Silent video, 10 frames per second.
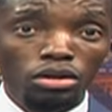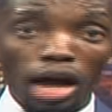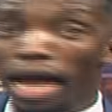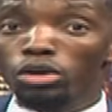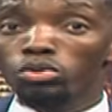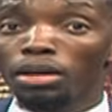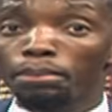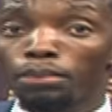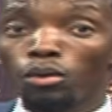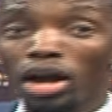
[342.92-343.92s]
I know some
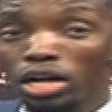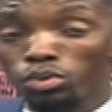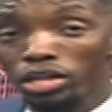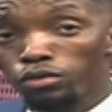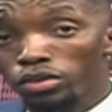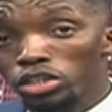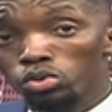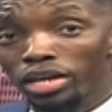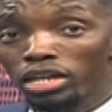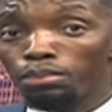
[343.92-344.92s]
people can't wait for this to
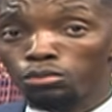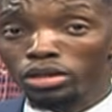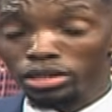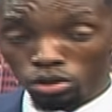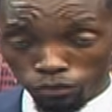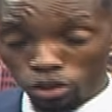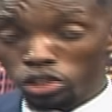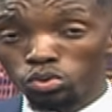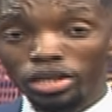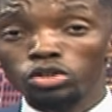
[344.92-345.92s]
get
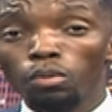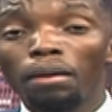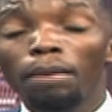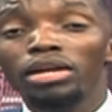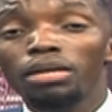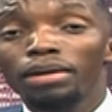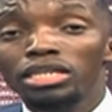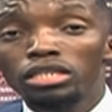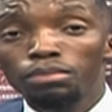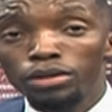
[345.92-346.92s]
to public
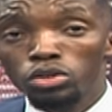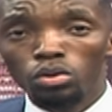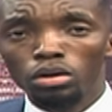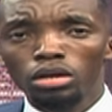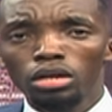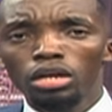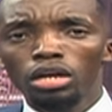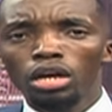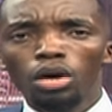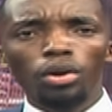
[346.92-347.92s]
participation.
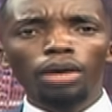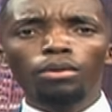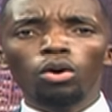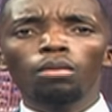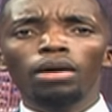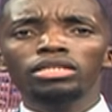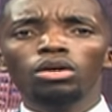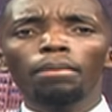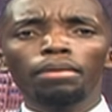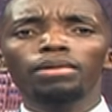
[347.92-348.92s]
We bro manze
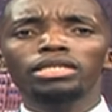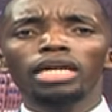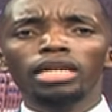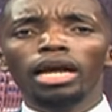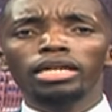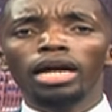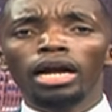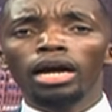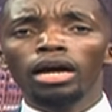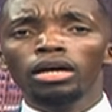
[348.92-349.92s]
wapi pesa
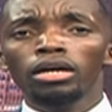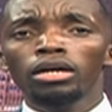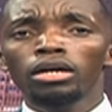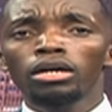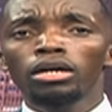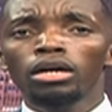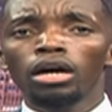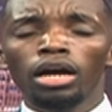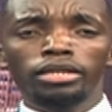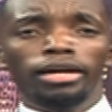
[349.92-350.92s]
atakataka?
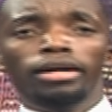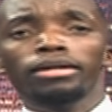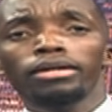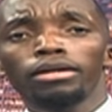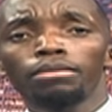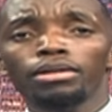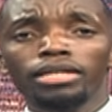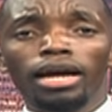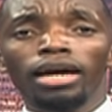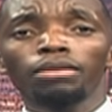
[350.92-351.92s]
Aya,
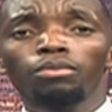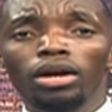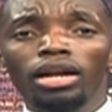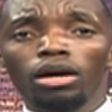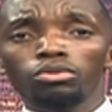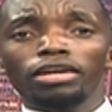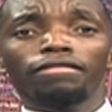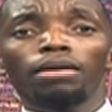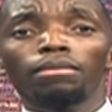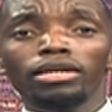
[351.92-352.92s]
pesa gani bwana na
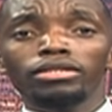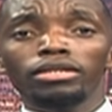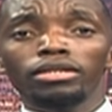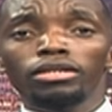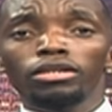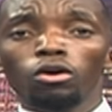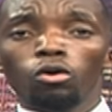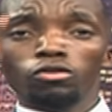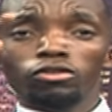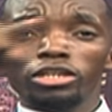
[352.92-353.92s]
ujavaa mask?
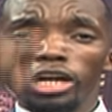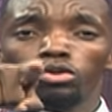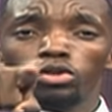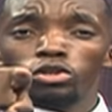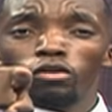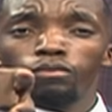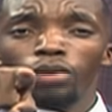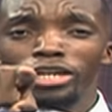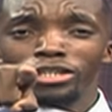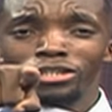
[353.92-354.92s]
Consider yourself
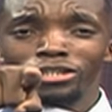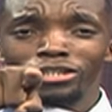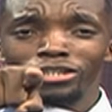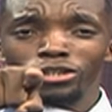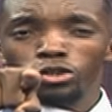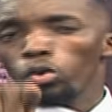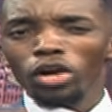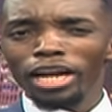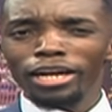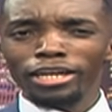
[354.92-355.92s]
punished.
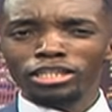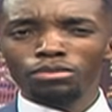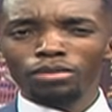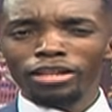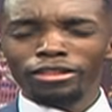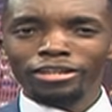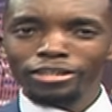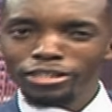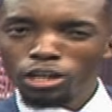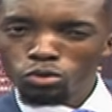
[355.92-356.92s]
Tuonane next month.
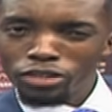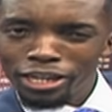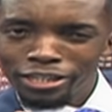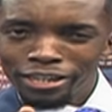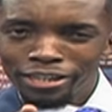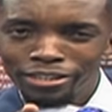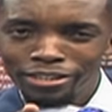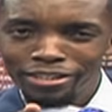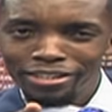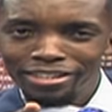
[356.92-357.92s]
Now
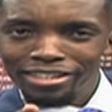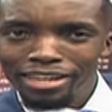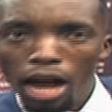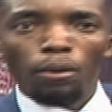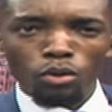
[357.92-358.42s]
sanitize. Ama